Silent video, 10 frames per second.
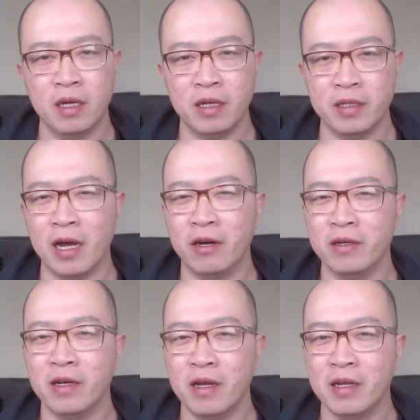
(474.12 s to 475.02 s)

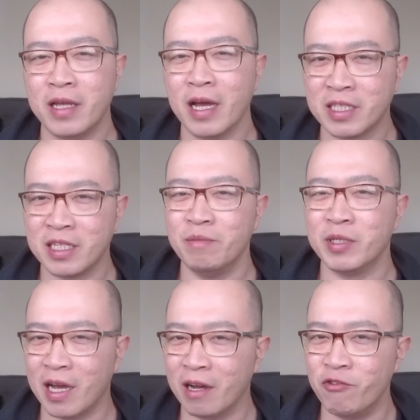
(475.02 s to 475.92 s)
Now, that
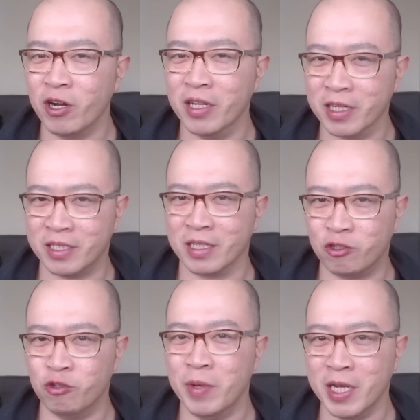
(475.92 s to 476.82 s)
seems unrealistic
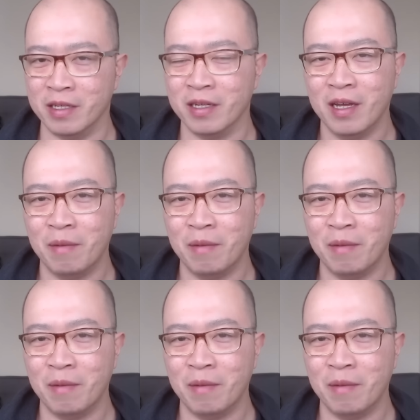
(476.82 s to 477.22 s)
to me,